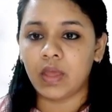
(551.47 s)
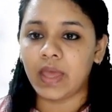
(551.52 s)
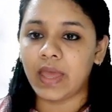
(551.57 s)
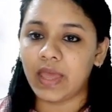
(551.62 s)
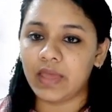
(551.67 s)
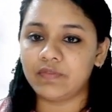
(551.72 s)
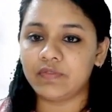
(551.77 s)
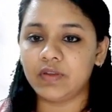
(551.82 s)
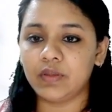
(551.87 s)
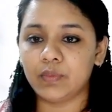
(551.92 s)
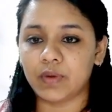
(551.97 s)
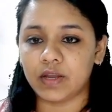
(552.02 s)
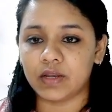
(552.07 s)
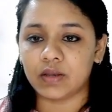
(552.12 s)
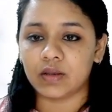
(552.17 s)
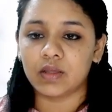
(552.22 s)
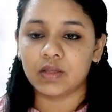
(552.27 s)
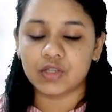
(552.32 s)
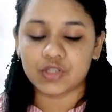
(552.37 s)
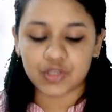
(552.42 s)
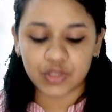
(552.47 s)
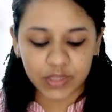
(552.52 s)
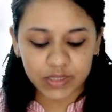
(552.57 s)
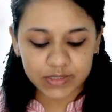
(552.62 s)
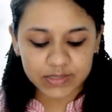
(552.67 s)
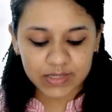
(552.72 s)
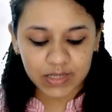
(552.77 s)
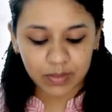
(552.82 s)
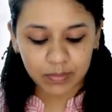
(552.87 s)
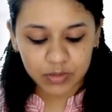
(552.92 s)
Everyone. So they will
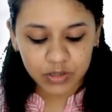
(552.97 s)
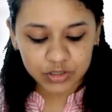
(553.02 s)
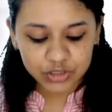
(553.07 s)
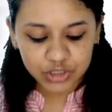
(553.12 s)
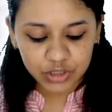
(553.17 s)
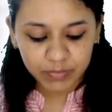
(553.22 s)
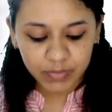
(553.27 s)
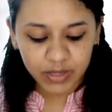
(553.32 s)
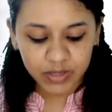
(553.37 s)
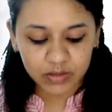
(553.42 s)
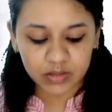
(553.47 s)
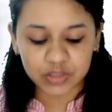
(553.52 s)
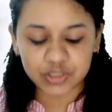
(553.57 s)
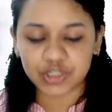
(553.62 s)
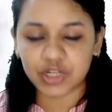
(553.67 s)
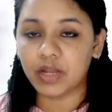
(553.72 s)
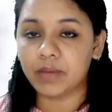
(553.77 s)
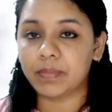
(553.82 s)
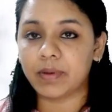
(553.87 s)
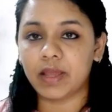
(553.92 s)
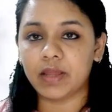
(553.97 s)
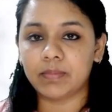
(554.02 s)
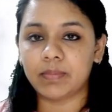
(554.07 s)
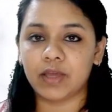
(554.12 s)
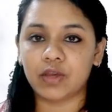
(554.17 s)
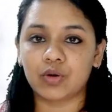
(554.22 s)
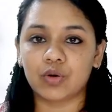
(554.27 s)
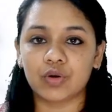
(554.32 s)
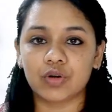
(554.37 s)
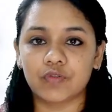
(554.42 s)
say merchant banker shall abide by
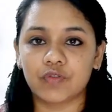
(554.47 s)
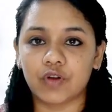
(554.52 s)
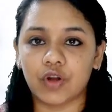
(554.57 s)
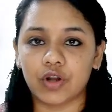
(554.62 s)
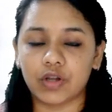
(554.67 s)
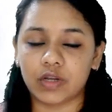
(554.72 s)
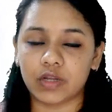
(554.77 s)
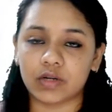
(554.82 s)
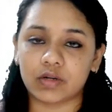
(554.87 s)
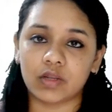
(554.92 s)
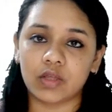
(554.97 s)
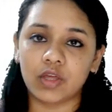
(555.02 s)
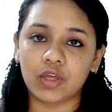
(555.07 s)
code of conduct,